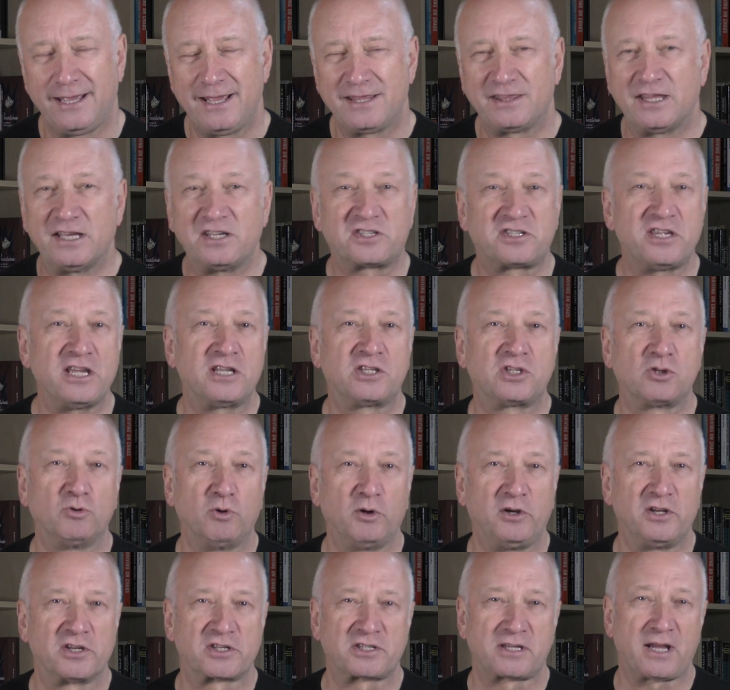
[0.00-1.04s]
They seek to
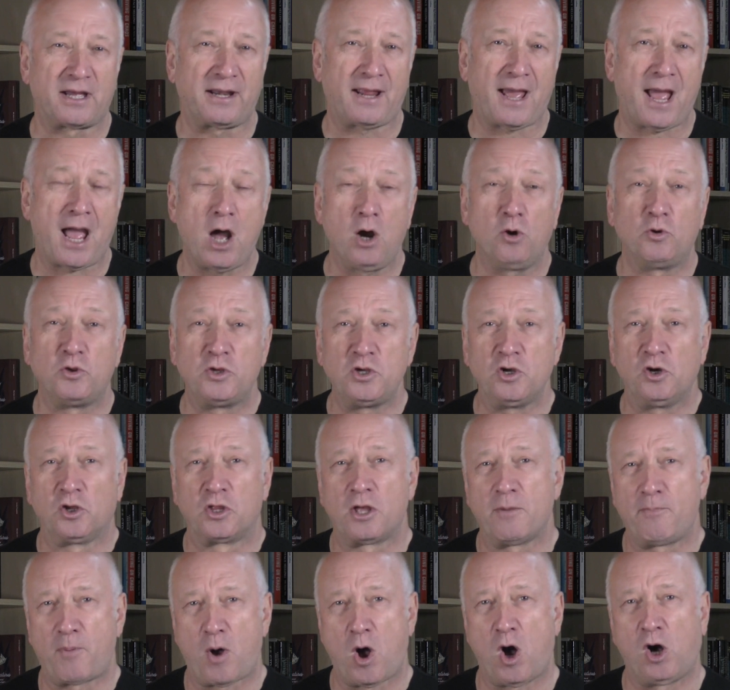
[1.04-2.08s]
understand how the
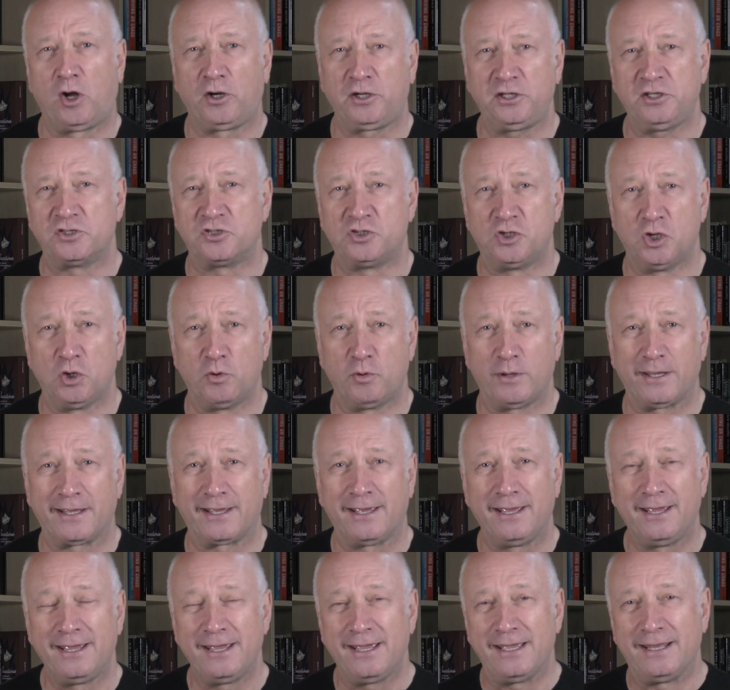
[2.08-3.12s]
other party is doing
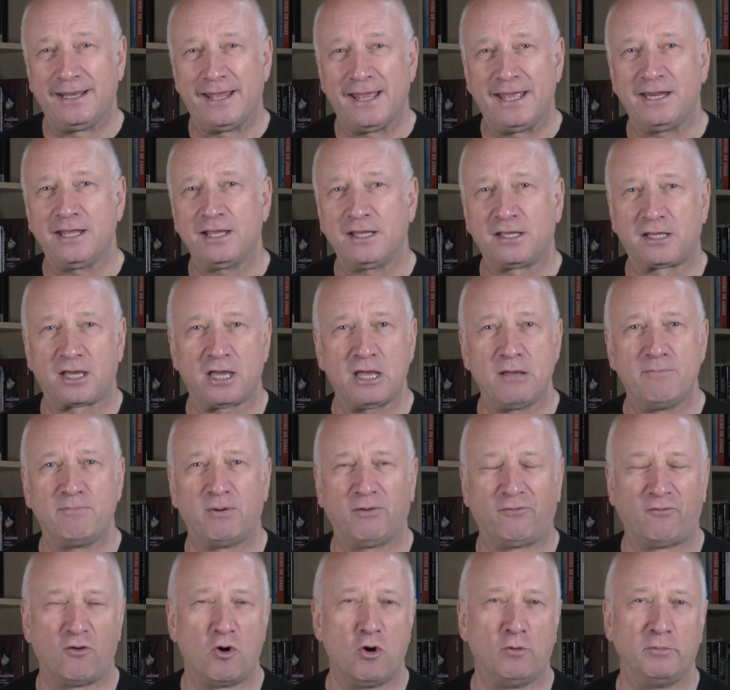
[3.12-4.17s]
in hitting key
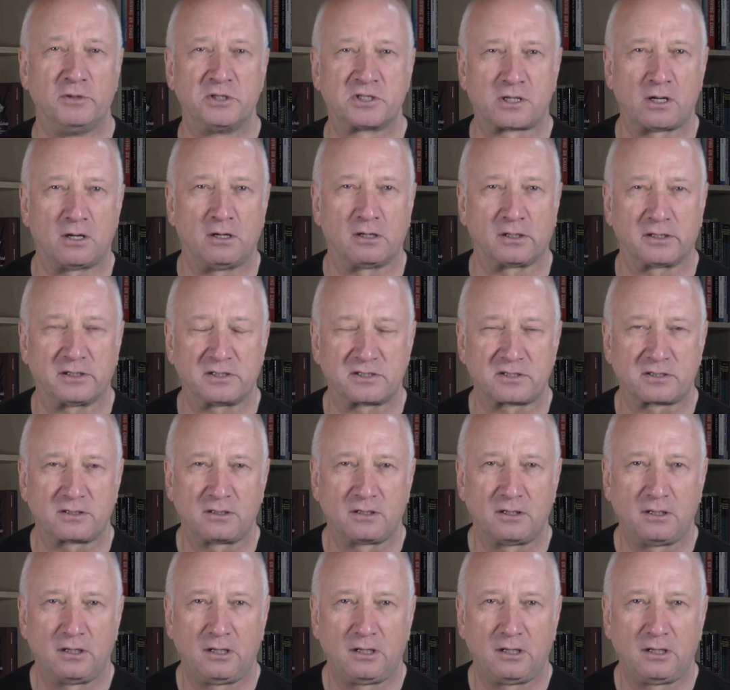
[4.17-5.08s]
performance targets,